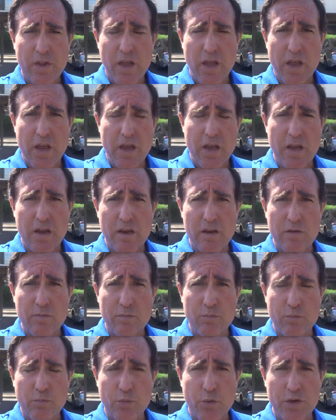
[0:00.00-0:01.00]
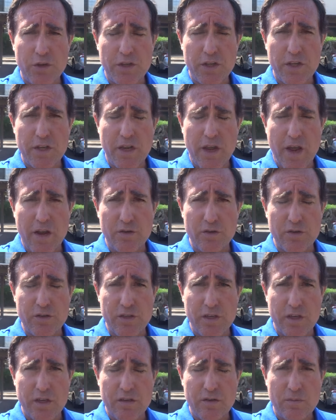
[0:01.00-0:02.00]
and put the address
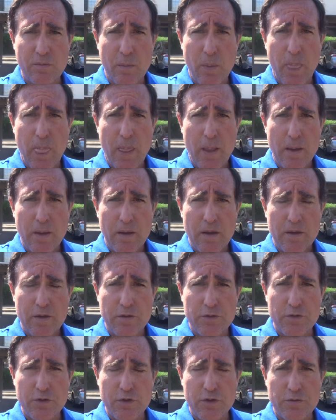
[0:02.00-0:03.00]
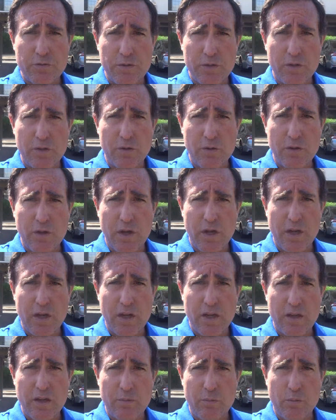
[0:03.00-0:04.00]
in the search field
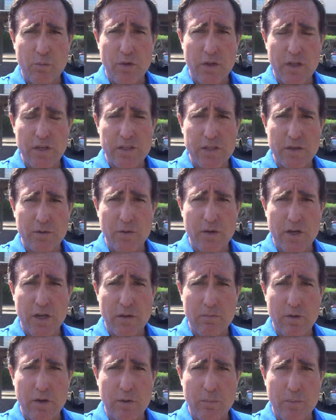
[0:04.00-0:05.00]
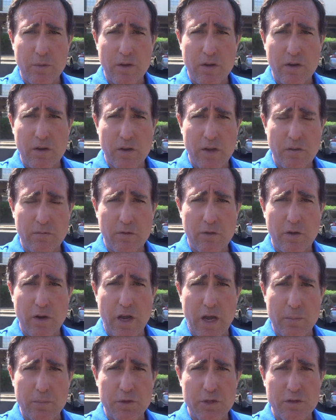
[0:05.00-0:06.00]
and the, the listing would come up and it'll give you an
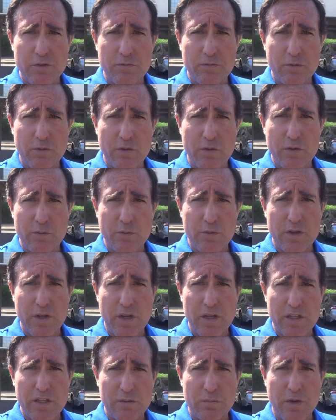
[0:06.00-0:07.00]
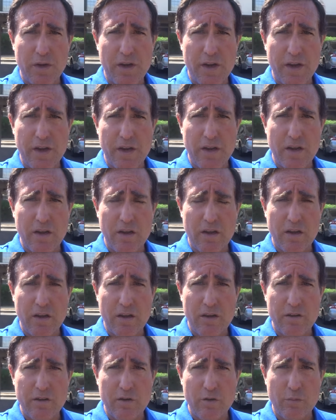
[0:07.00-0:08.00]
option for uh, submitting
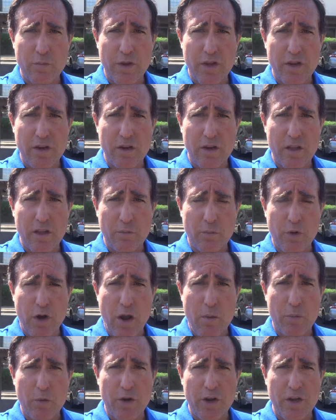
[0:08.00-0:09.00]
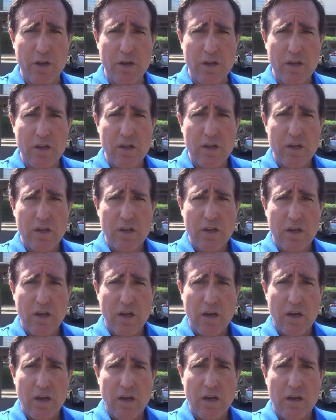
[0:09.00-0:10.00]
uh, your bid on the property.
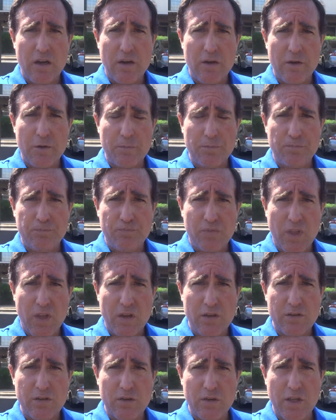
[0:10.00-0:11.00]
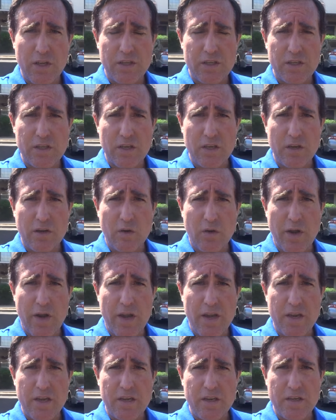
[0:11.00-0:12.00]
Um, so let's uh, go
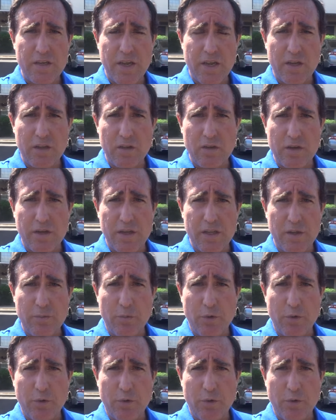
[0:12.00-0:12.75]
ahead and take a look at the